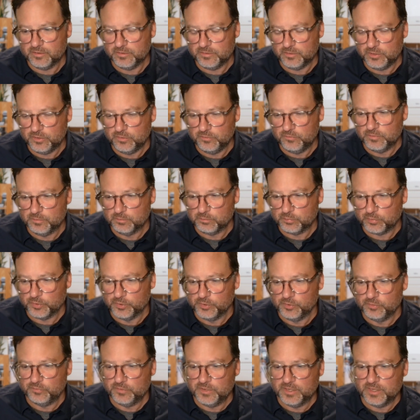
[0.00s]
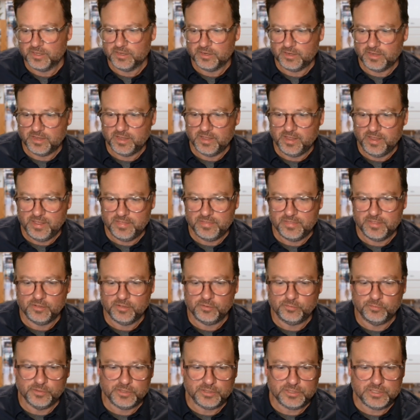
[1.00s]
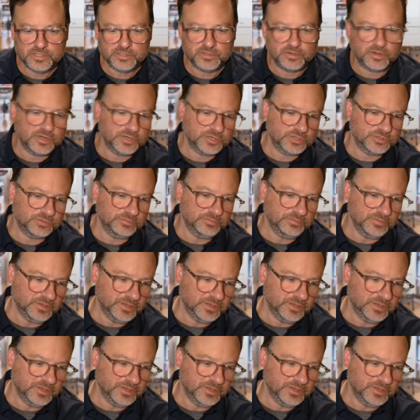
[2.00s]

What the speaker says: you've improved it, and they'll really start.